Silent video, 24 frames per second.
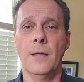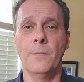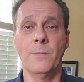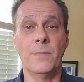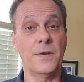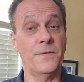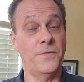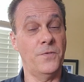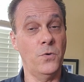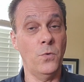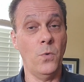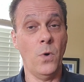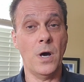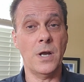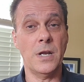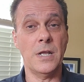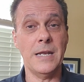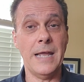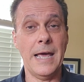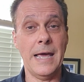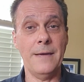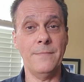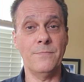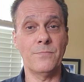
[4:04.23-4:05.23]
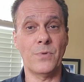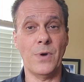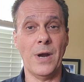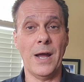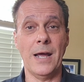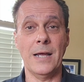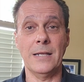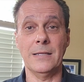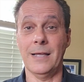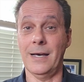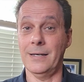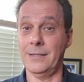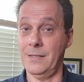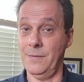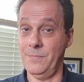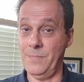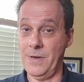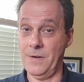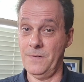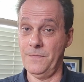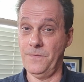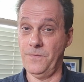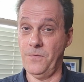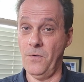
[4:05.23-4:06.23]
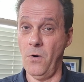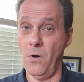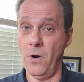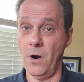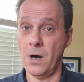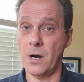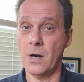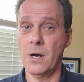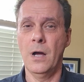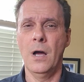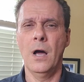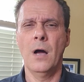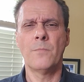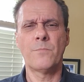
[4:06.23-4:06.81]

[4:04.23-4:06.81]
But if you want a name brand like the Big Four,